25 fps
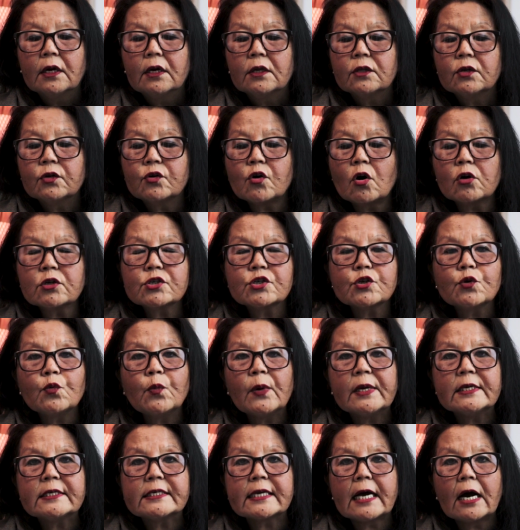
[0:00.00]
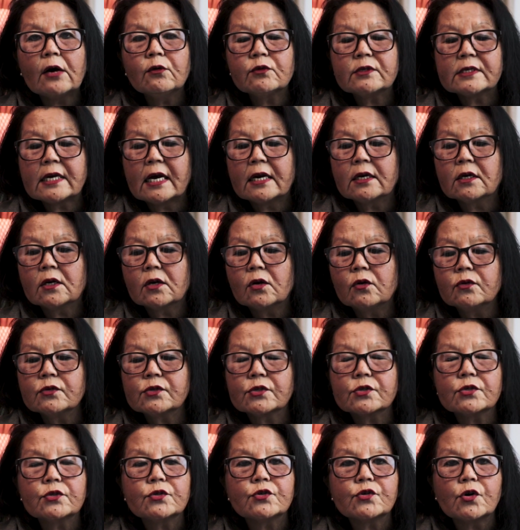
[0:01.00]
The doctor went out and
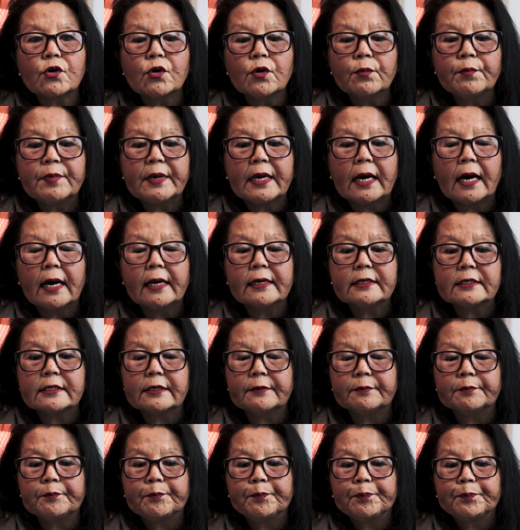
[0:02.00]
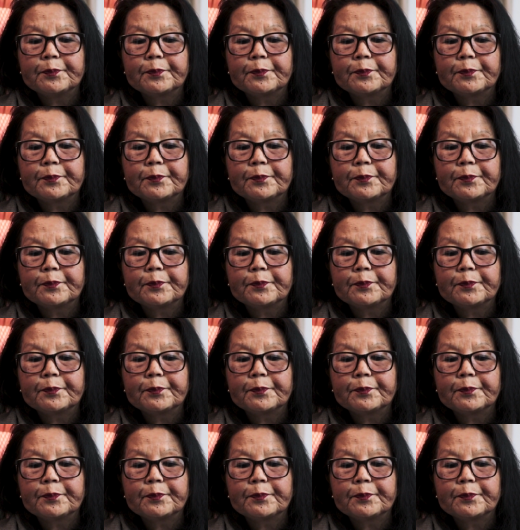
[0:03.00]
closed the door behind him.